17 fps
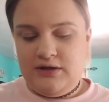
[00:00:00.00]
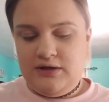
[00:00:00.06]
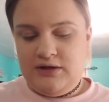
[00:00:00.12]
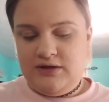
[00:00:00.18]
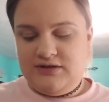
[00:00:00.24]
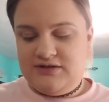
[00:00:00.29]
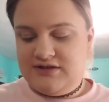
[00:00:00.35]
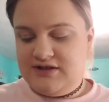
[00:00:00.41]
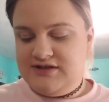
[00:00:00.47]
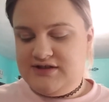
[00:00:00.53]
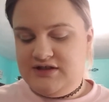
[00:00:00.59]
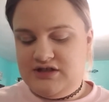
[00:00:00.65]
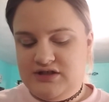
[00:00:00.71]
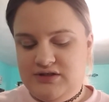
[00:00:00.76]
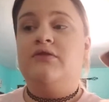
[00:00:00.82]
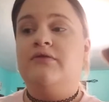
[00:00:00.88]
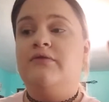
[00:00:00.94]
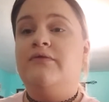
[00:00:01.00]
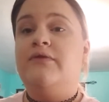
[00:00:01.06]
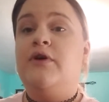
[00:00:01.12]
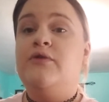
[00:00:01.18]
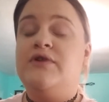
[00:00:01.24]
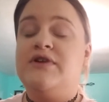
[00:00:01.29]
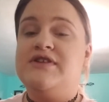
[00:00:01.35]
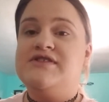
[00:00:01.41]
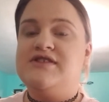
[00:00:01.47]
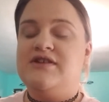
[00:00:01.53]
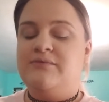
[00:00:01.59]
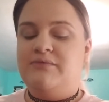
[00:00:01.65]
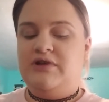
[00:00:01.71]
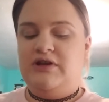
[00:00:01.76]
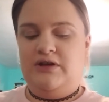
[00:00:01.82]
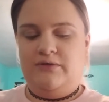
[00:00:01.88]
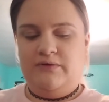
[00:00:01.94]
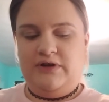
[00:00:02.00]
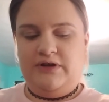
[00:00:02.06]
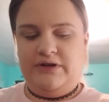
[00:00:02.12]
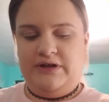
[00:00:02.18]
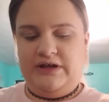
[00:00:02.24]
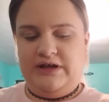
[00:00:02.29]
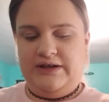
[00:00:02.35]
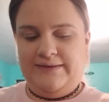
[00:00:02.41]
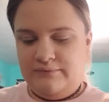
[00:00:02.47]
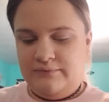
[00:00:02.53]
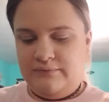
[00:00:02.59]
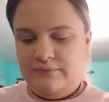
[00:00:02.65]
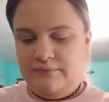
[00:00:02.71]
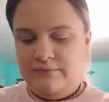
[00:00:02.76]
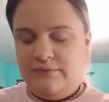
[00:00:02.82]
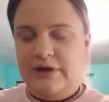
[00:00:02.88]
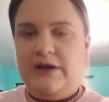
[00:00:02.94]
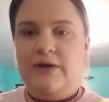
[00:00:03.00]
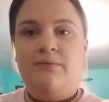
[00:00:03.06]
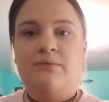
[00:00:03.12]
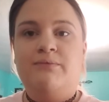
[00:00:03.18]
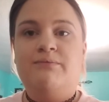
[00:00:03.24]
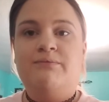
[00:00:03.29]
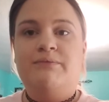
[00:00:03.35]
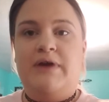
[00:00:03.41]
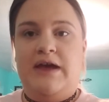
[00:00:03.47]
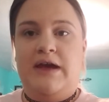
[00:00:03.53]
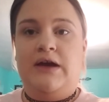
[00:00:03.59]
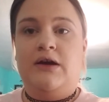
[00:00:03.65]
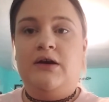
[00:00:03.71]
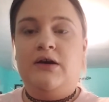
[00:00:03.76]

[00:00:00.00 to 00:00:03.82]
is because I just want to focus on being really like pink.